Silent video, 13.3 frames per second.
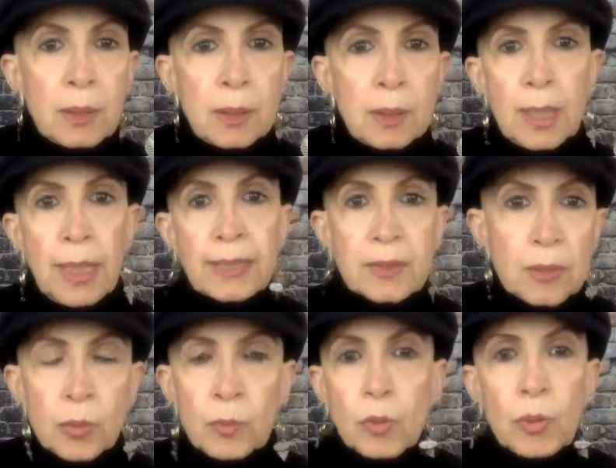ex-
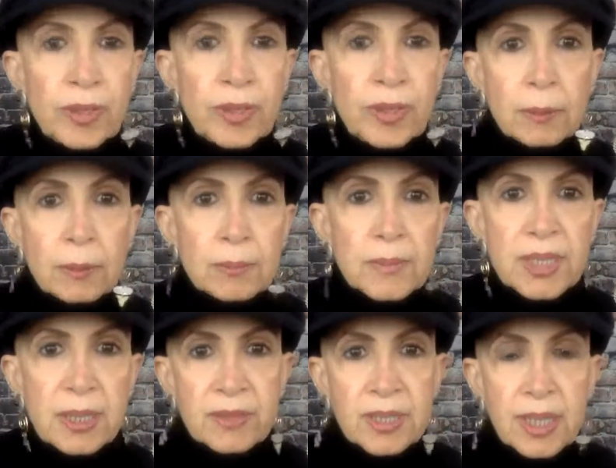removing
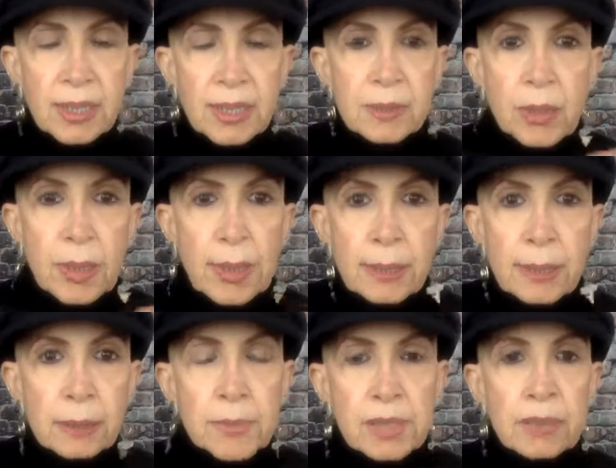themselves, extricating
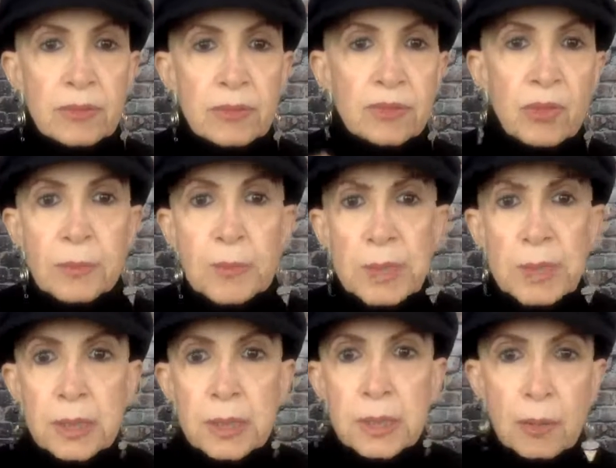themselves from these
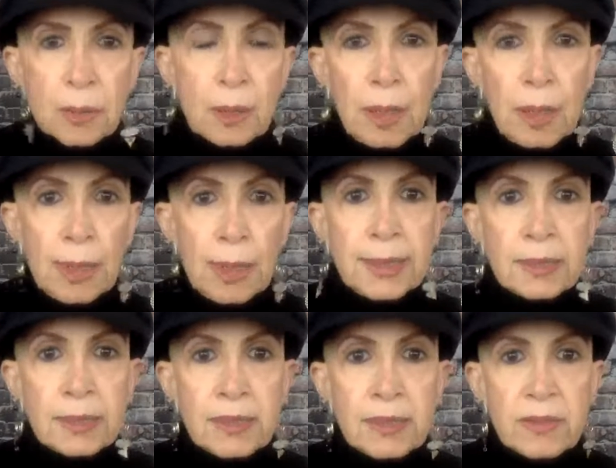
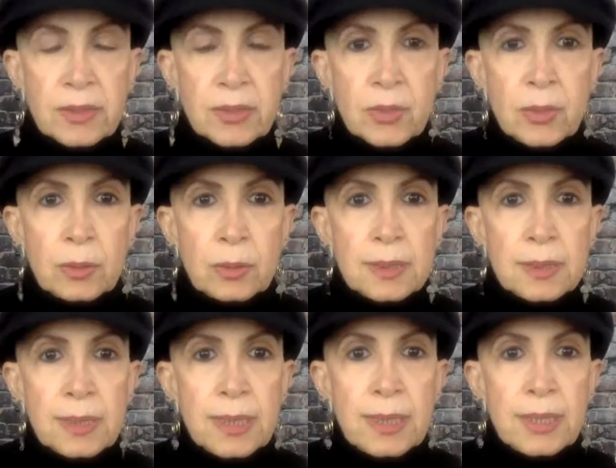ideas of
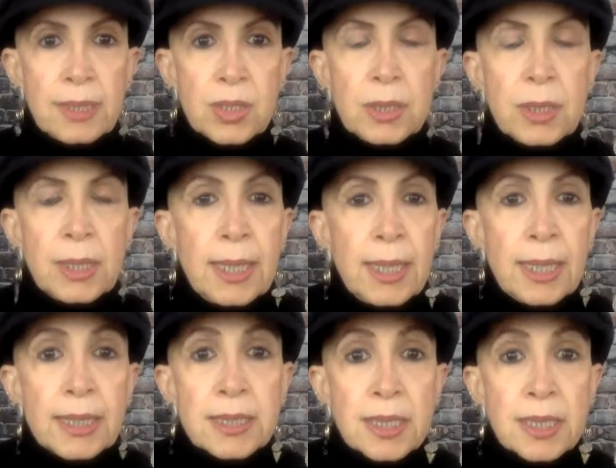externalization
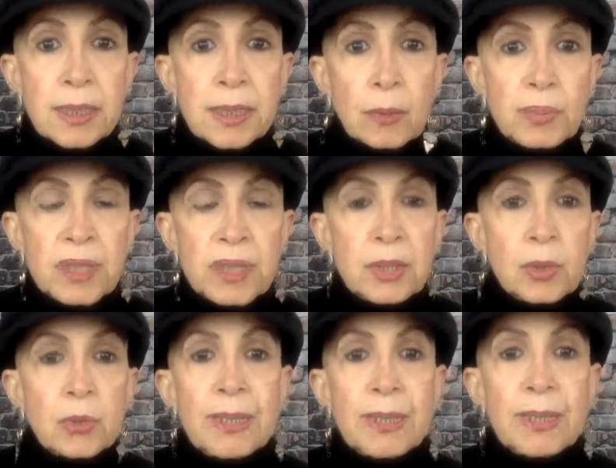is that they'll be
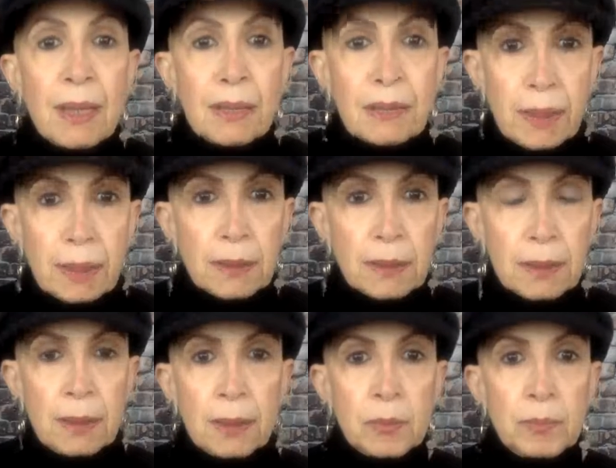doing nothing, that
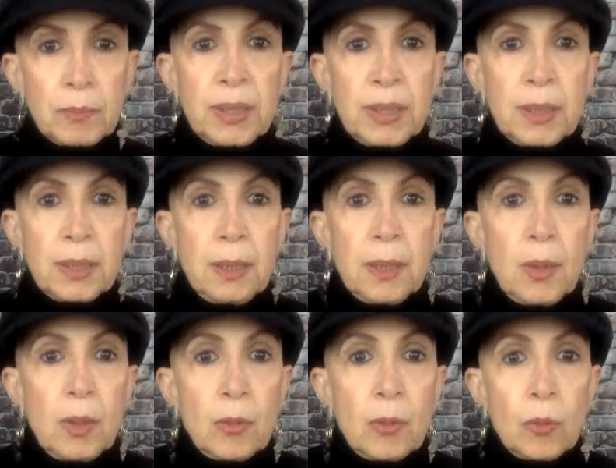they'll be
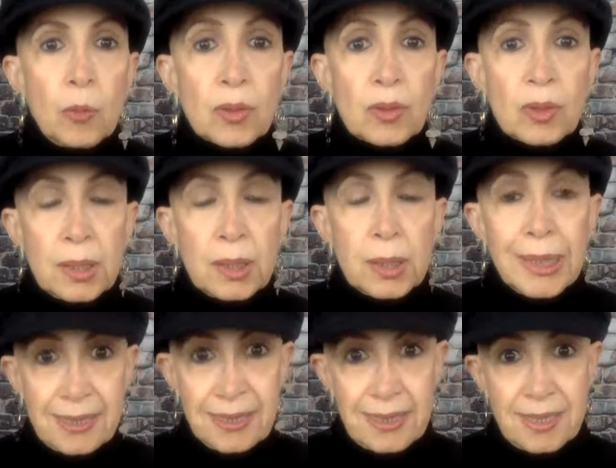worth
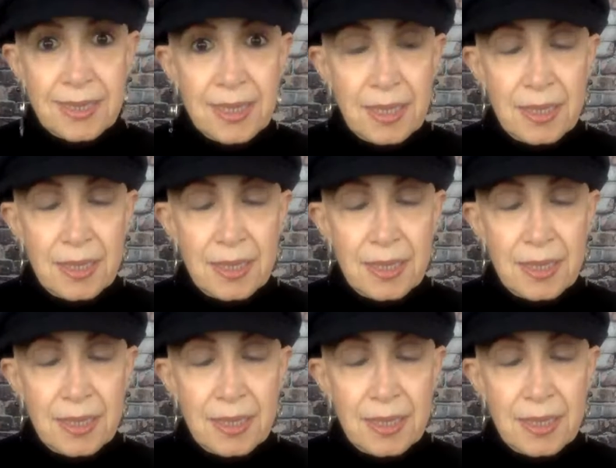less.